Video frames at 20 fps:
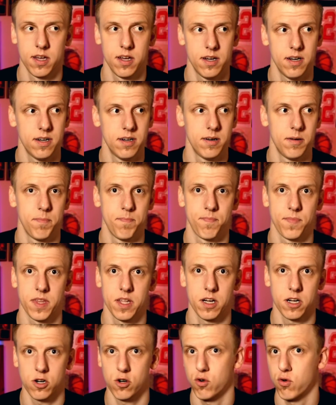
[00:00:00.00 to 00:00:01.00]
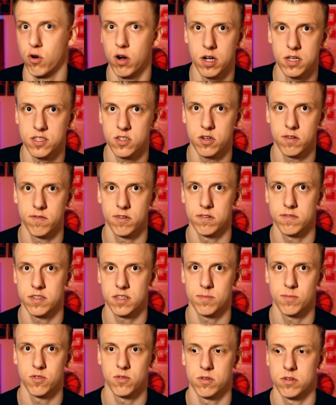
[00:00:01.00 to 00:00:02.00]
a crossover of
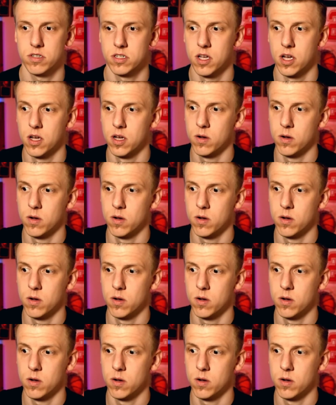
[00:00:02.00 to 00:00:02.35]
some sorts.